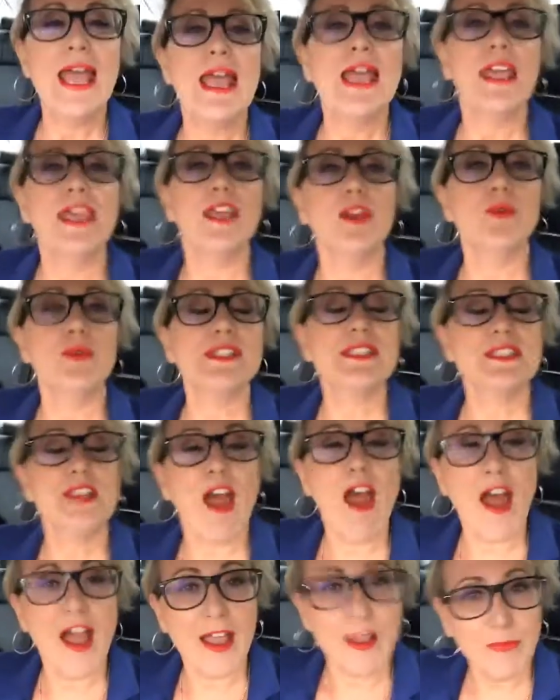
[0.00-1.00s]
It was
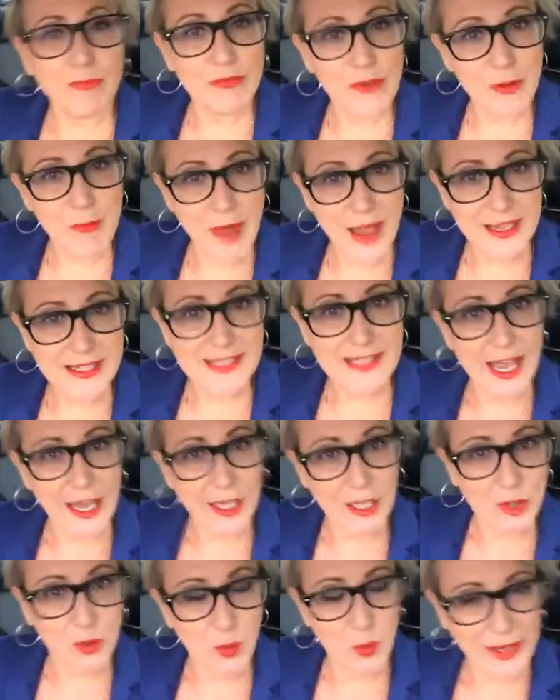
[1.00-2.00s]
time for my
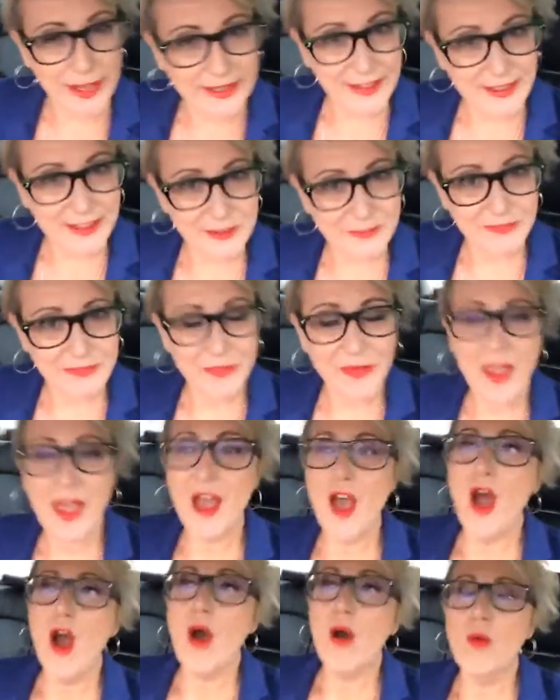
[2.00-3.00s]
second wink.
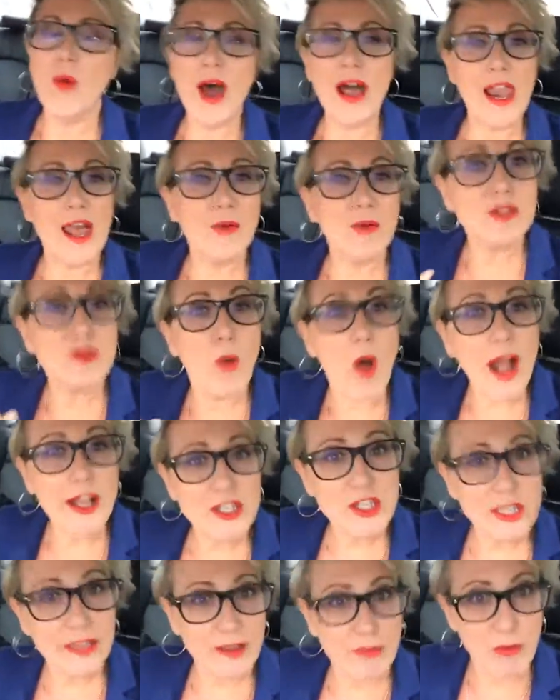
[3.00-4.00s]
While I was
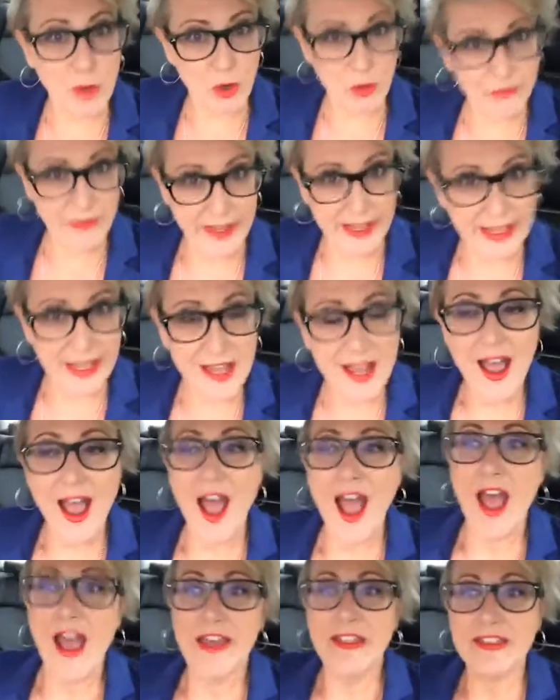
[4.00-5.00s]
watching the movie,
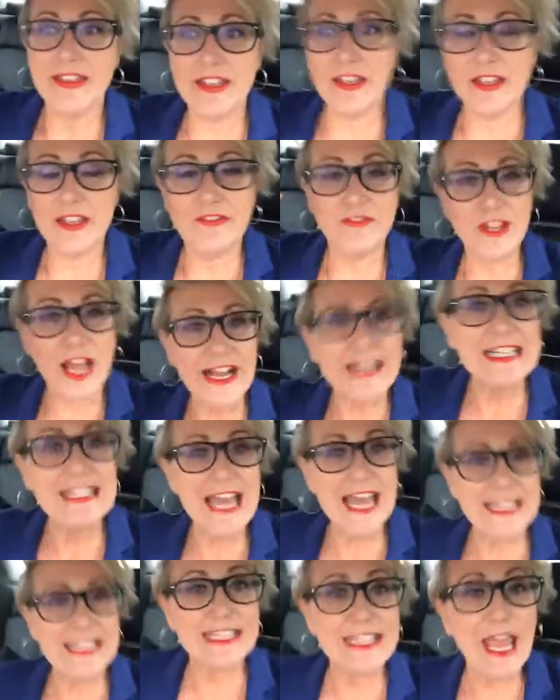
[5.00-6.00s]
the flight
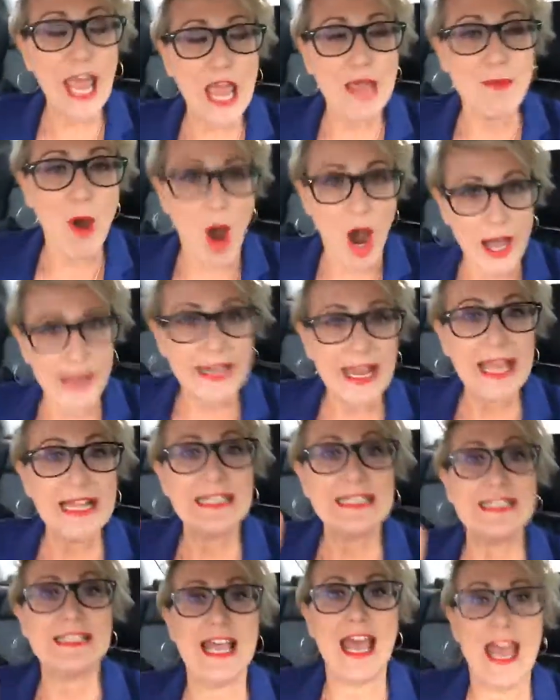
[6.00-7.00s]
attendant came on and
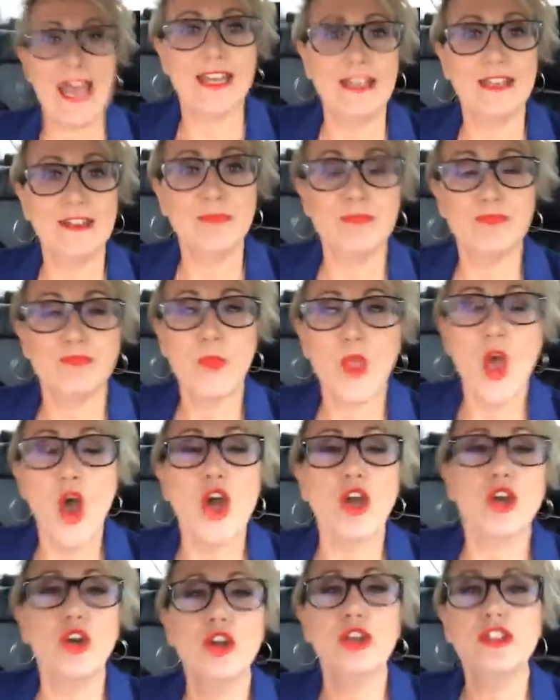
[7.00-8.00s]
said,
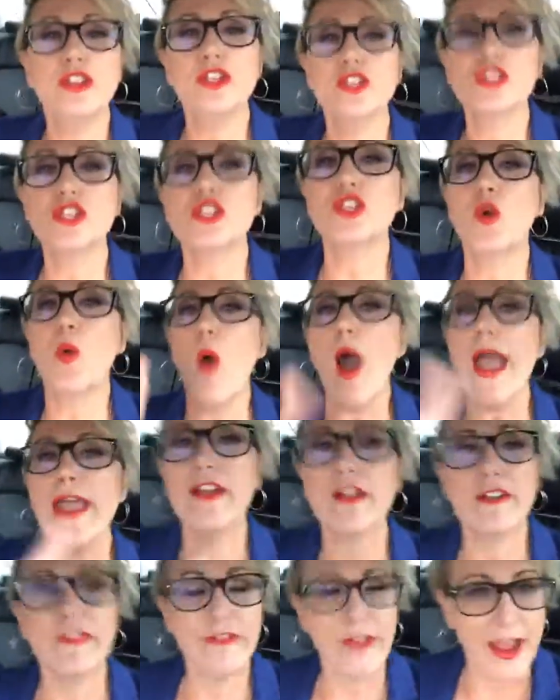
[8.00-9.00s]
could the
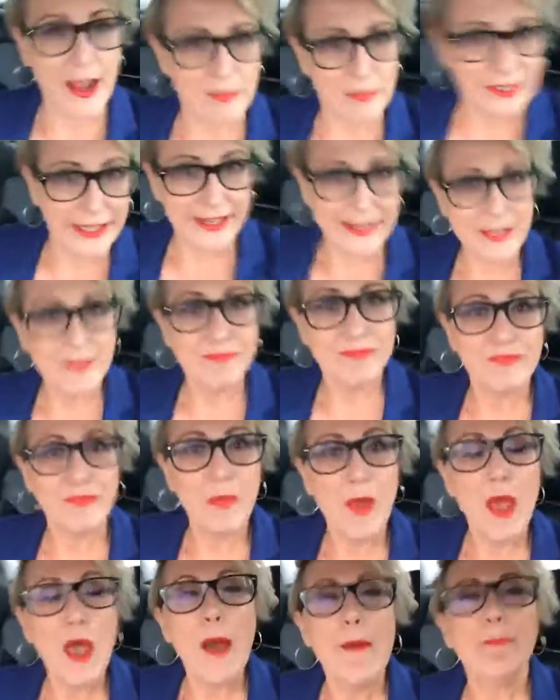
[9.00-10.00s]
Squire family
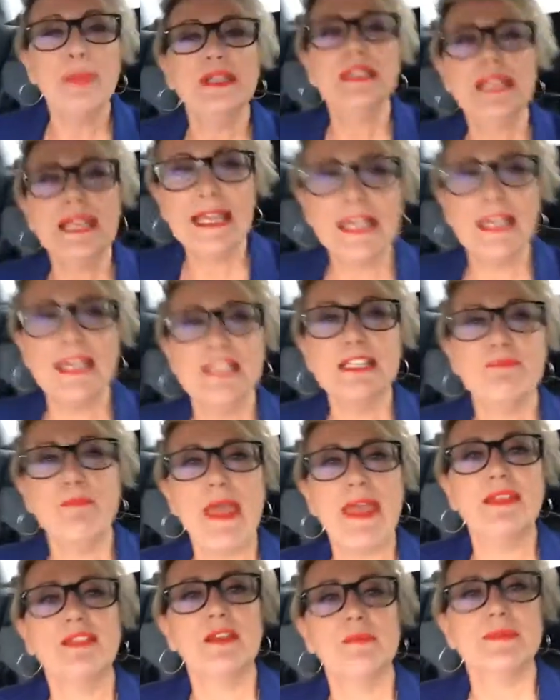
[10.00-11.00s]
please
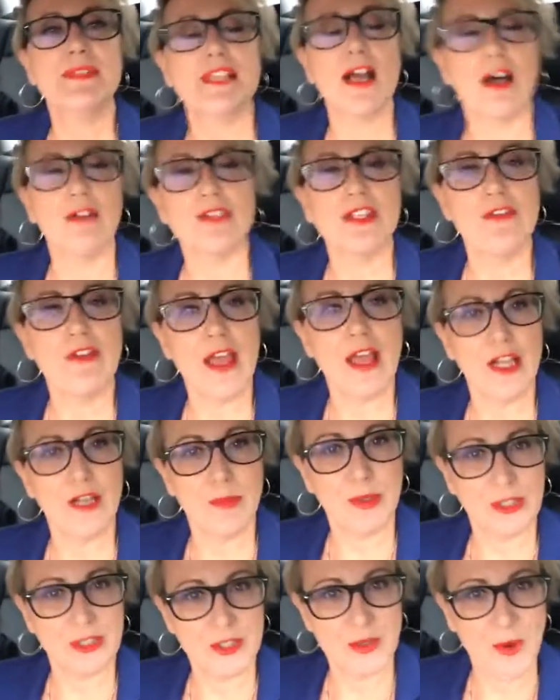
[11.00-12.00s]
make themselves
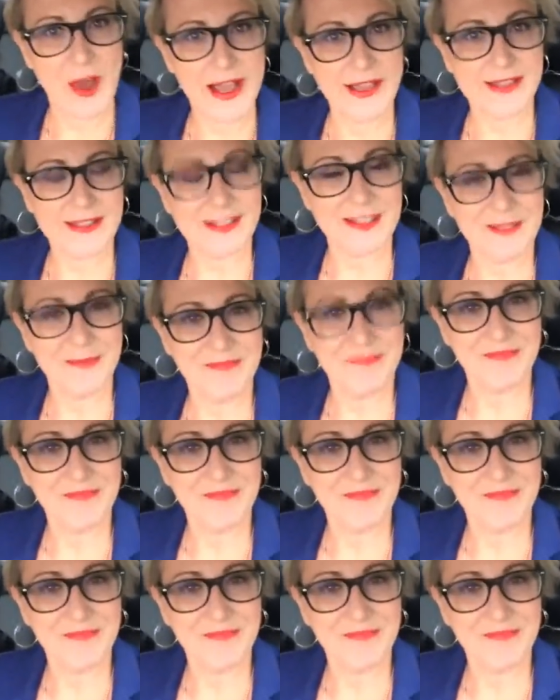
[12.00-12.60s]
available to us?